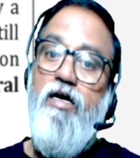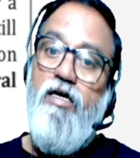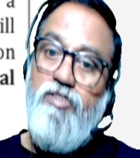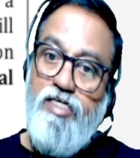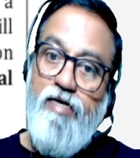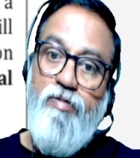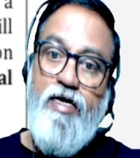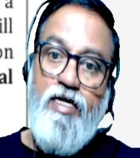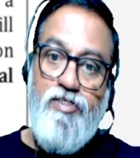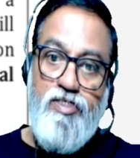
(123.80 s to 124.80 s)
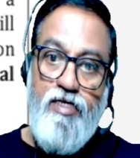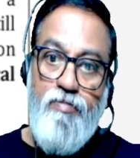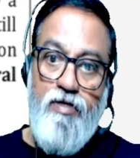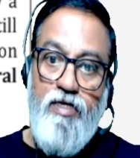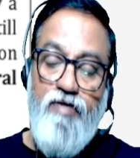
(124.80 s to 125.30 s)
stable and
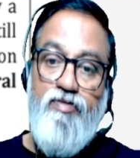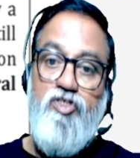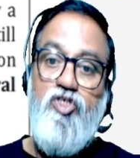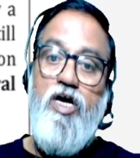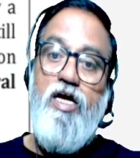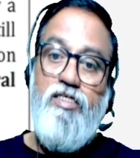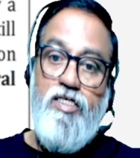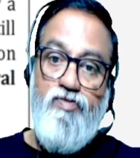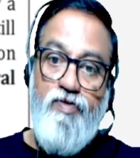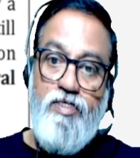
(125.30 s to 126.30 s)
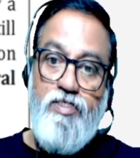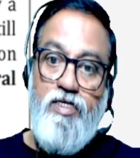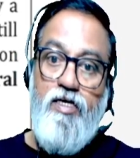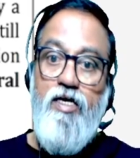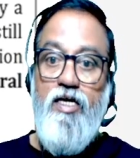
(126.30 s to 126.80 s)
unstable, if the charge is fixed,
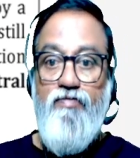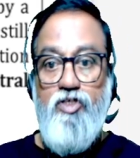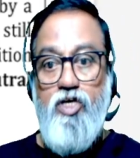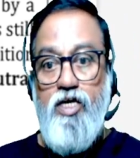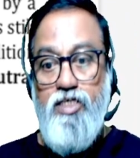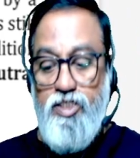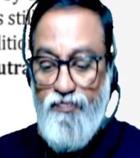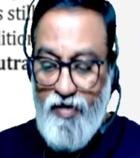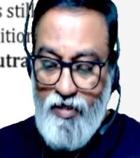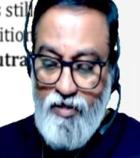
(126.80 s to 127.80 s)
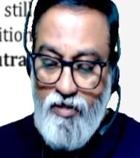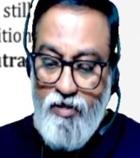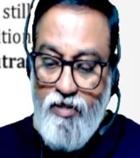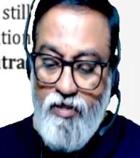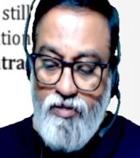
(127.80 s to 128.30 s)
if the charge is free.
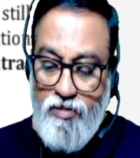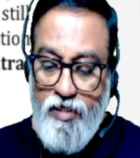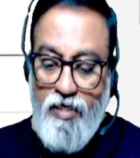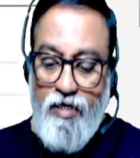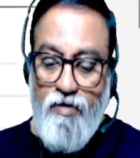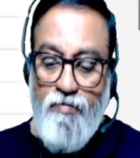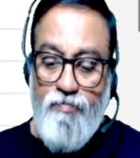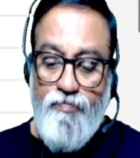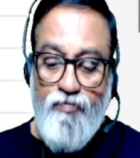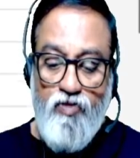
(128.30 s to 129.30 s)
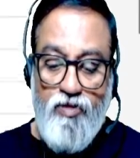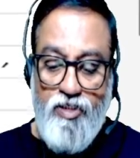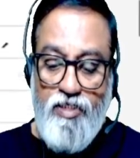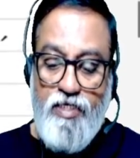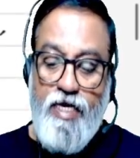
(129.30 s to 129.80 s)
See here, this
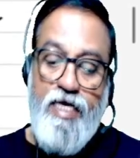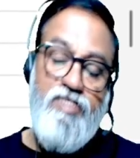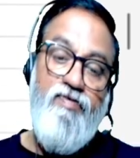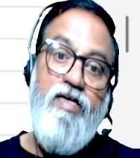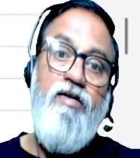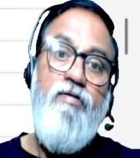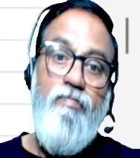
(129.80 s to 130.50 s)
is a case 1.